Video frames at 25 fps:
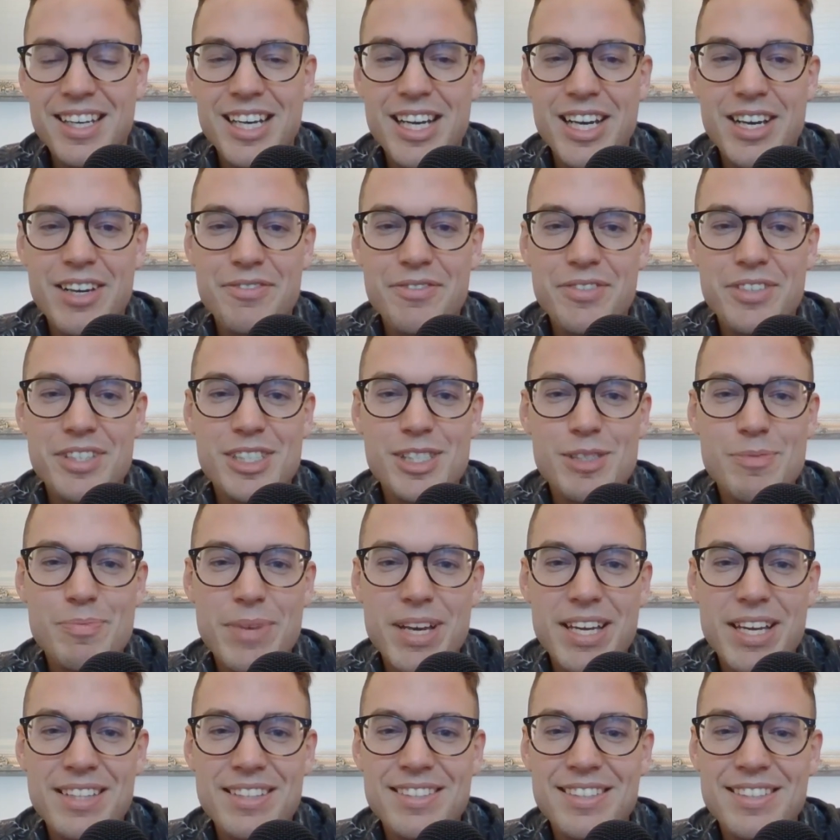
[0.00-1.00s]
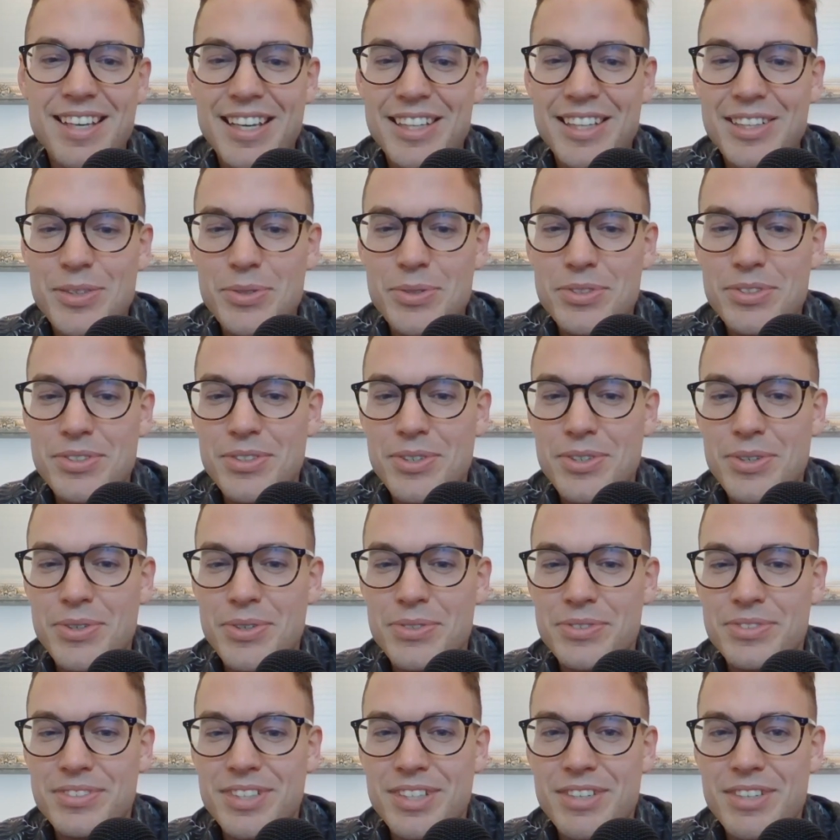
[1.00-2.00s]
I've spent a lot
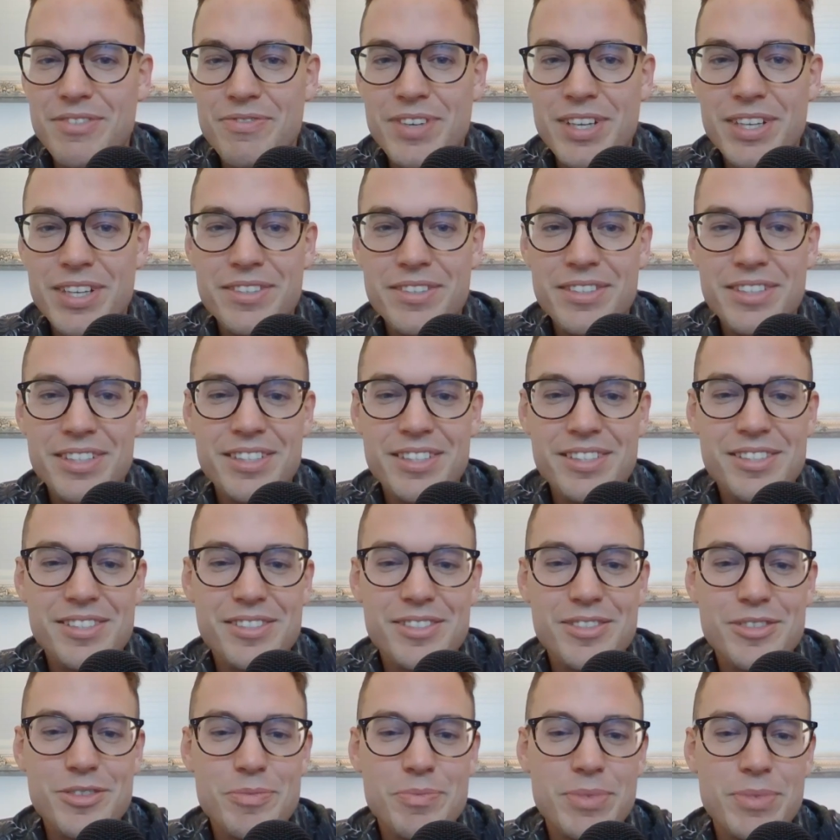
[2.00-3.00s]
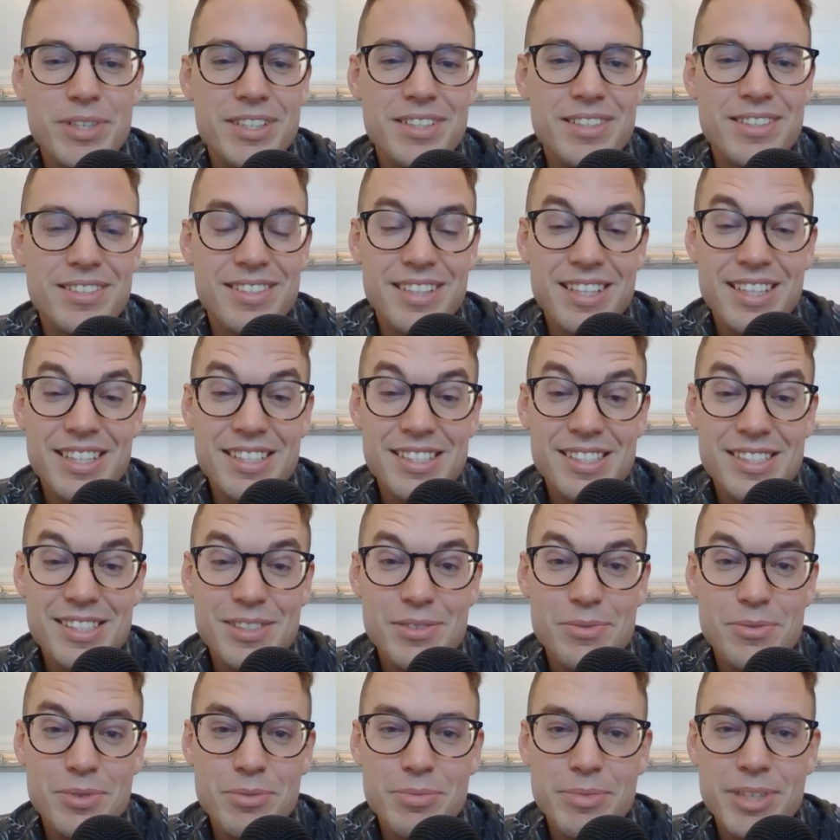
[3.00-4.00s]
on very stupid
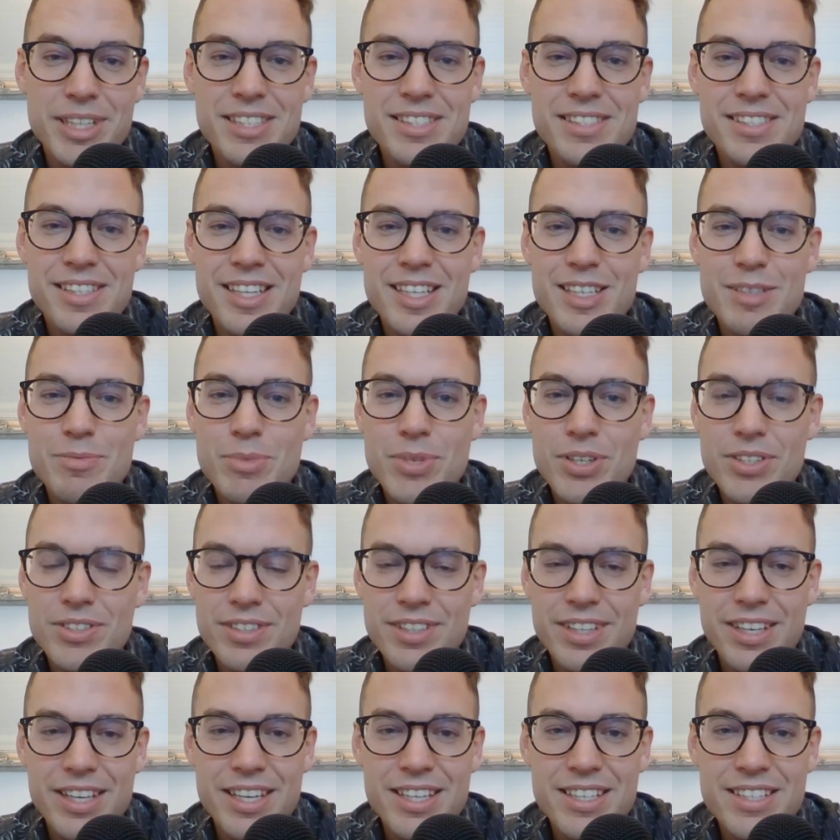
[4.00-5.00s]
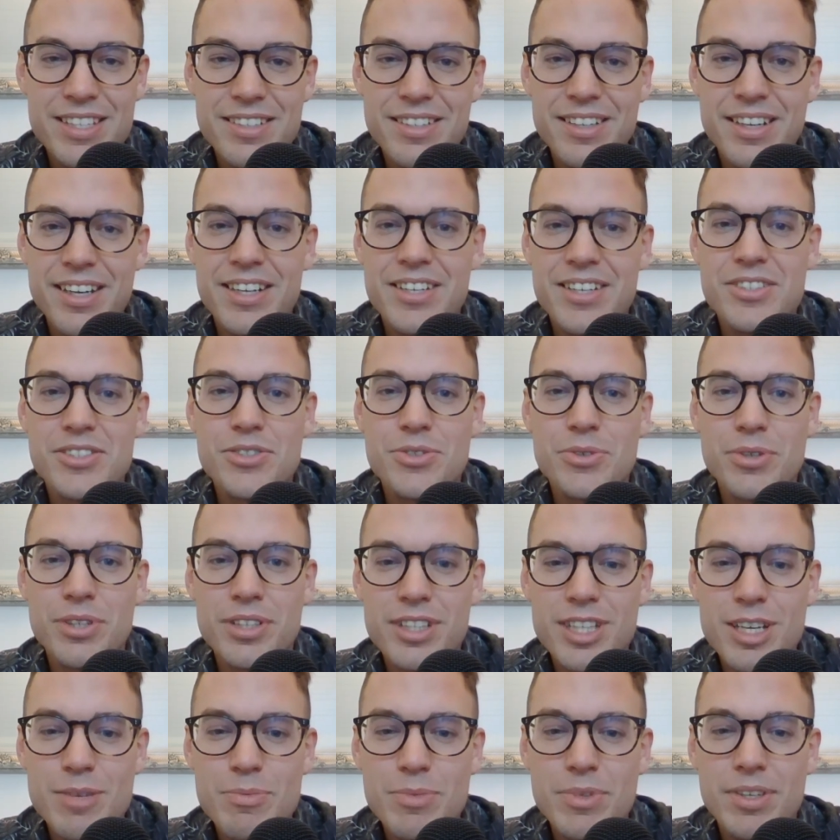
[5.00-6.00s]
things, one might say, but hey, I enjoy
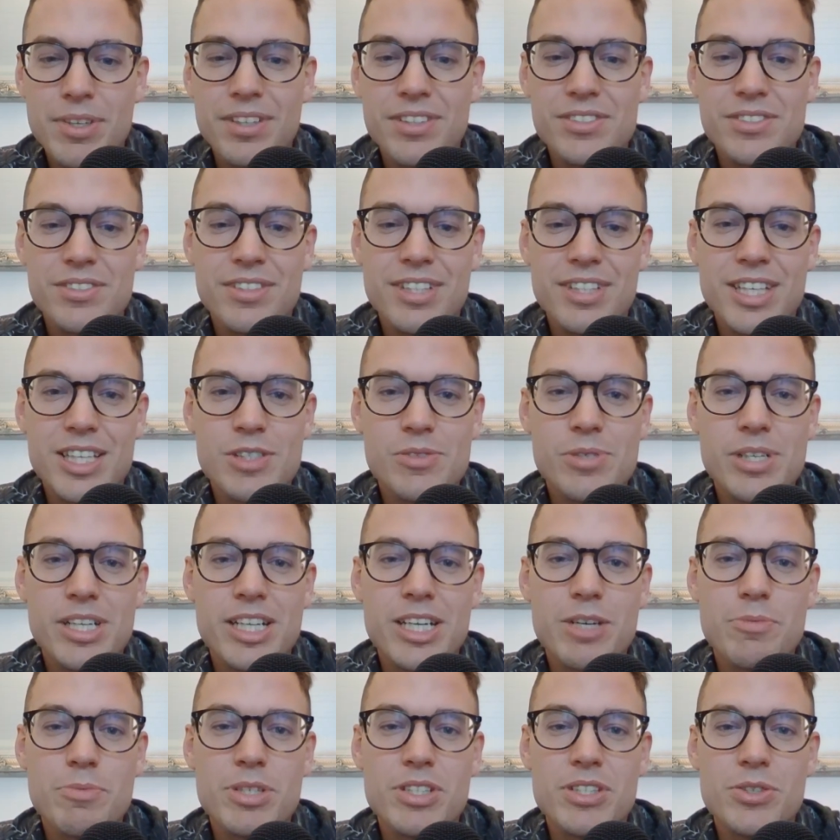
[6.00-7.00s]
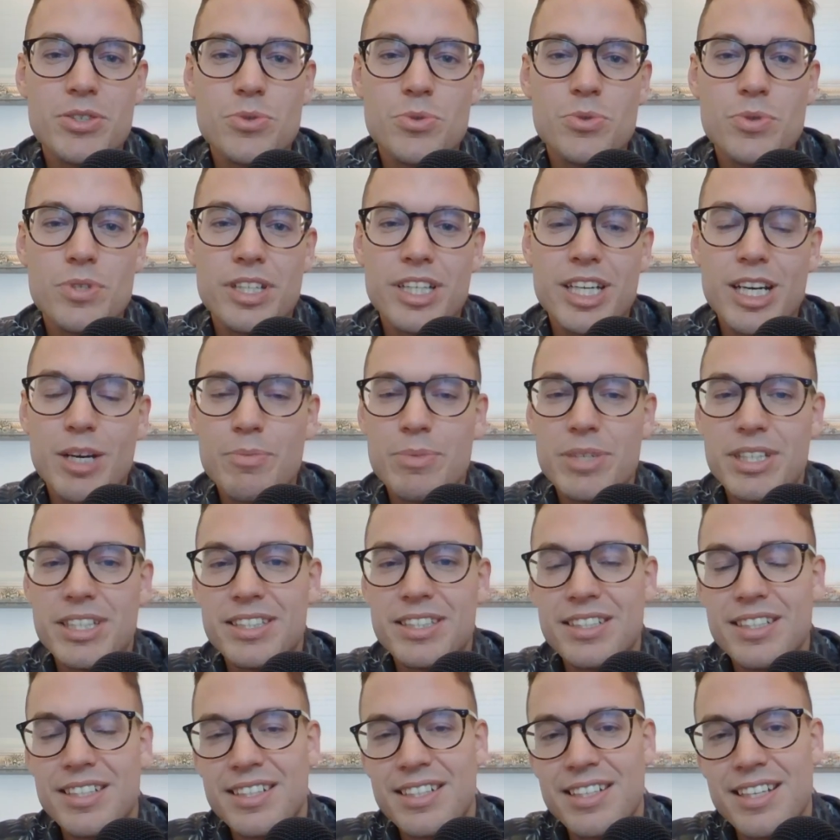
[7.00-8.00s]
them. So that's why I've been doing a
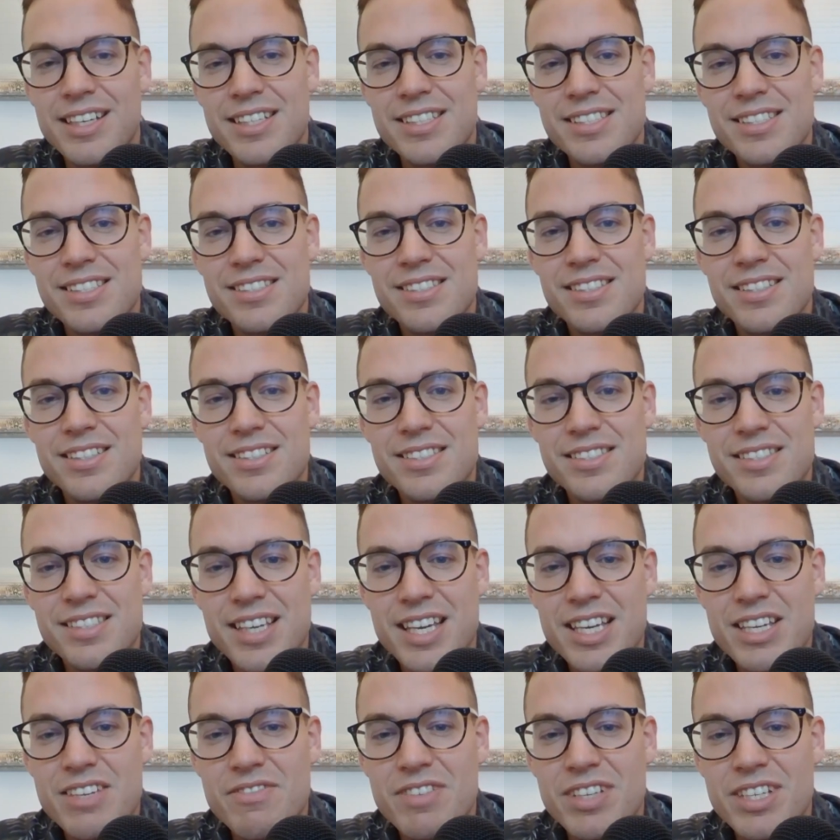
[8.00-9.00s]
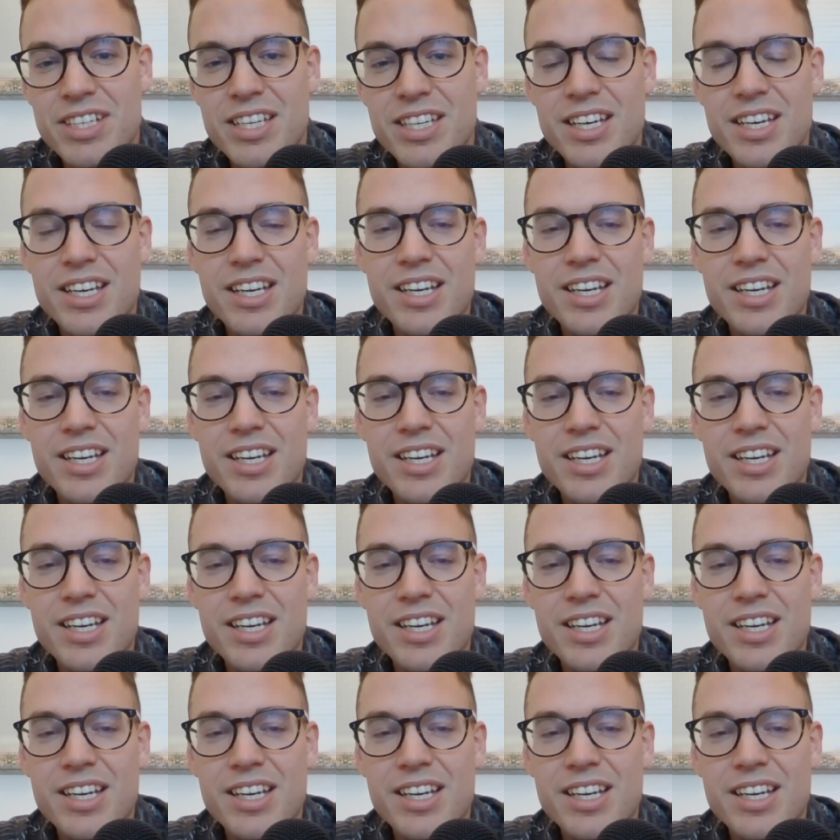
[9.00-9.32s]
bit less saving.